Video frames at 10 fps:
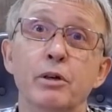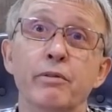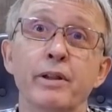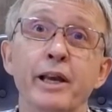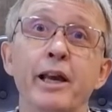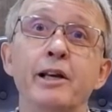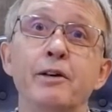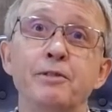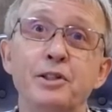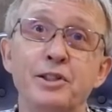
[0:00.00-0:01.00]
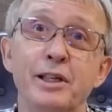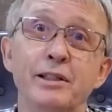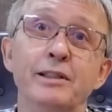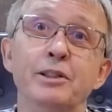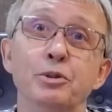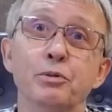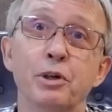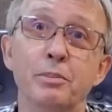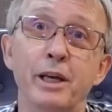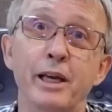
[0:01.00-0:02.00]
When the aircraft descended into
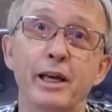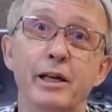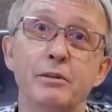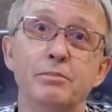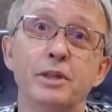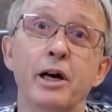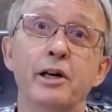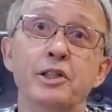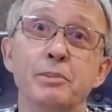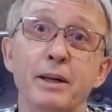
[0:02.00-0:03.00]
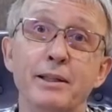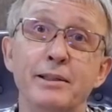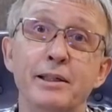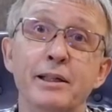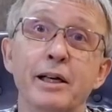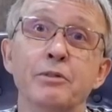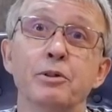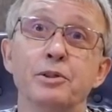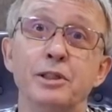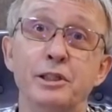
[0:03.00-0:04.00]
warmer air, the ice melted and
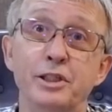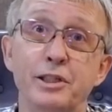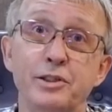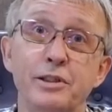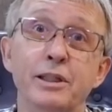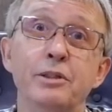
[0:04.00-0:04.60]
was ingested